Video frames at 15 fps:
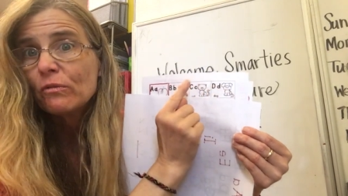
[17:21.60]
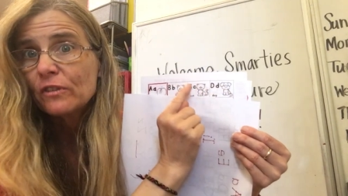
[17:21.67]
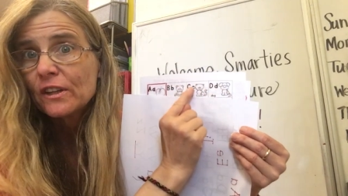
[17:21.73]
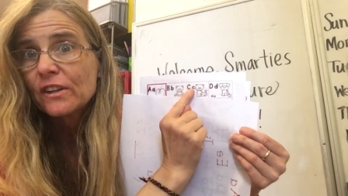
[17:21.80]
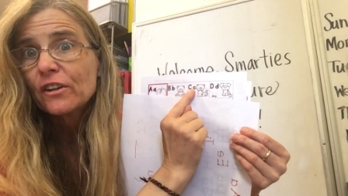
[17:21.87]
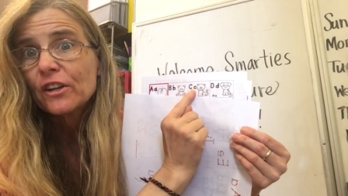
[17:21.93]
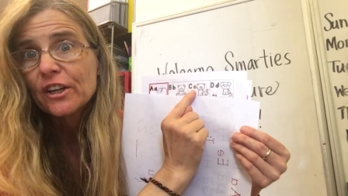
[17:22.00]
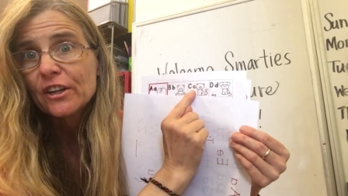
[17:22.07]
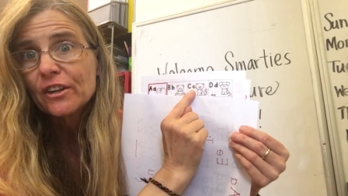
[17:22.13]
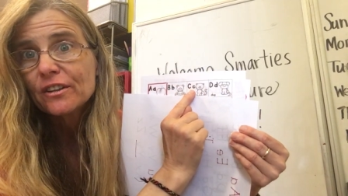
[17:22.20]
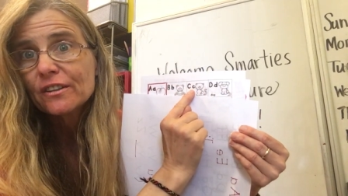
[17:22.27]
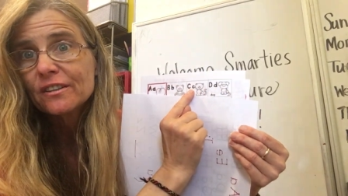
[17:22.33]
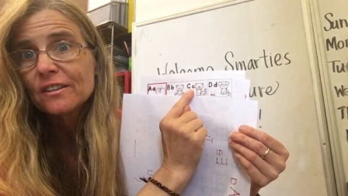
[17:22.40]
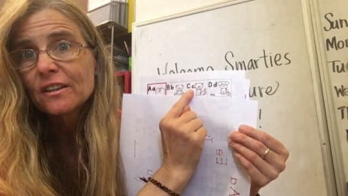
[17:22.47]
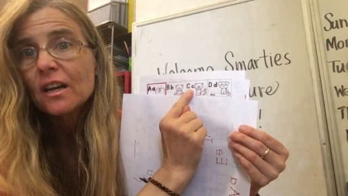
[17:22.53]
can't are here.
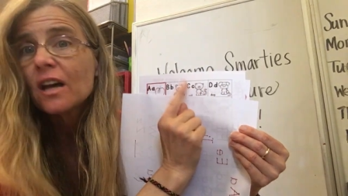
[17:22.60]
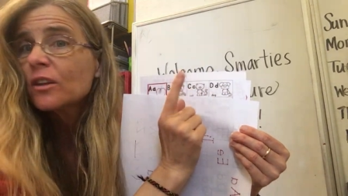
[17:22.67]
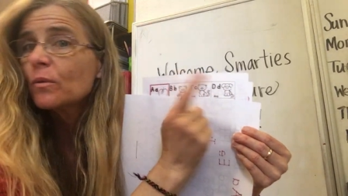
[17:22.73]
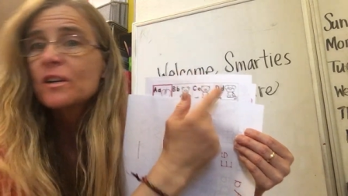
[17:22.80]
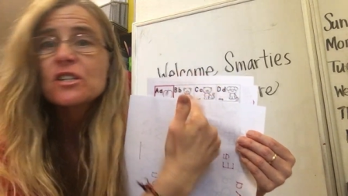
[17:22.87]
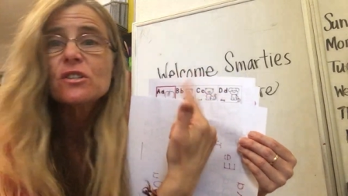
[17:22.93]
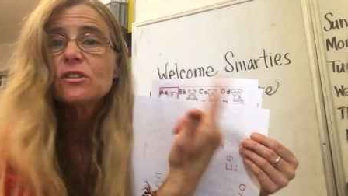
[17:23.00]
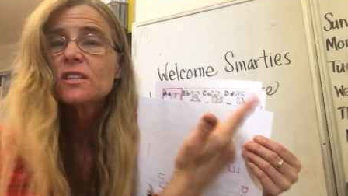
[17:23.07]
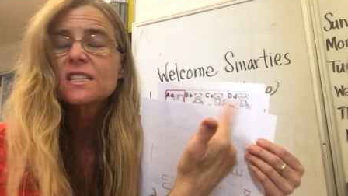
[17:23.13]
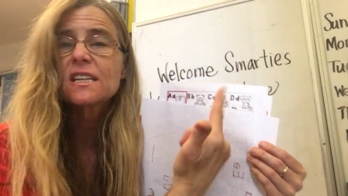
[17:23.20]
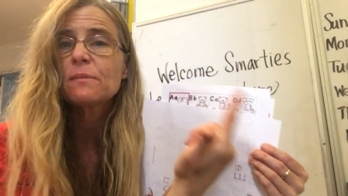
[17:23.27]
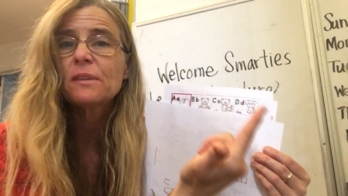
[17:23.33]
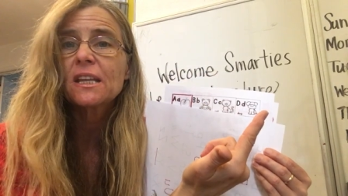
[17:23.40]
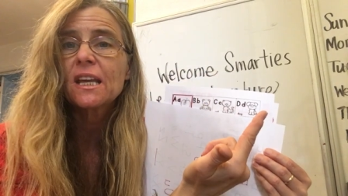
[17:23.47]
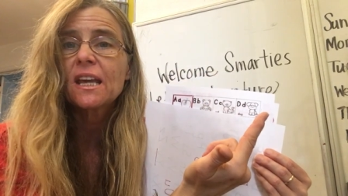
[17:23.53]
Otherwise, you do the
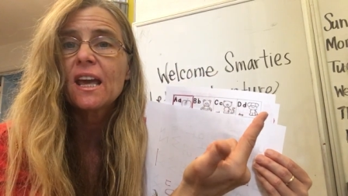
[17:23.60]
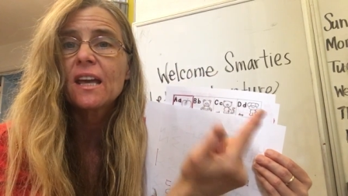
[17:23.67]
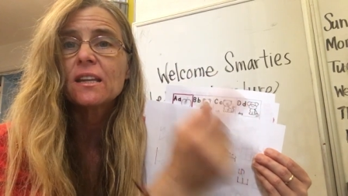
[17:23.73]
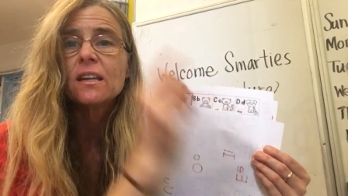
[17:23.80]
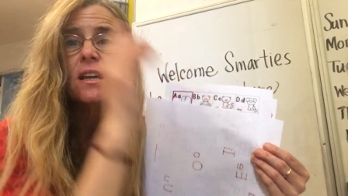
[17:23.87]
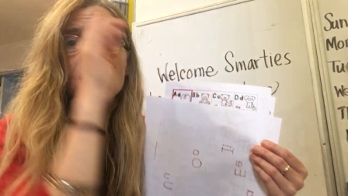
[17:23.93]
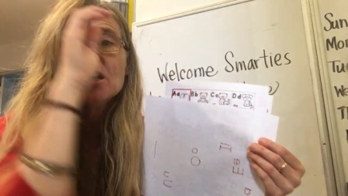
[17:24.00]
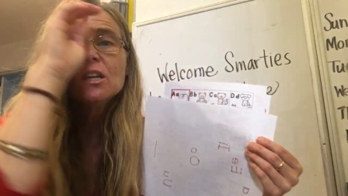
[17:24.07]
same thing again.